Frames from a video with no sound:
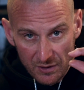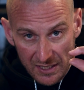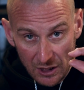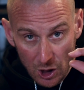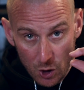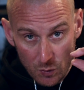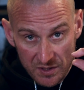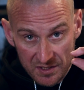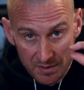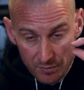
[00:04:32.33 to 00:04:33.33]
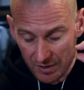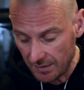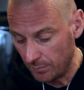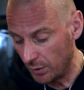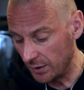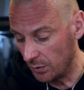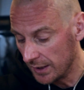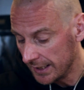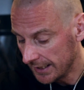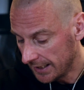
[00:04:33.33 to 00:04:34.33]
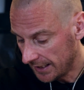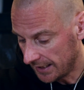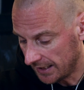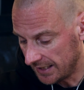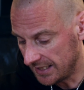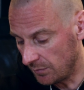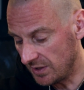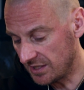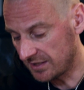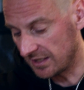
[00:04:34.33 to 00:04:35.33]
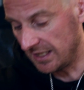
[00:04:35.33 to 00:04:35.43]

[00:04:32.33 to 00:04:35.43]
low simmering boil. And then we're just going to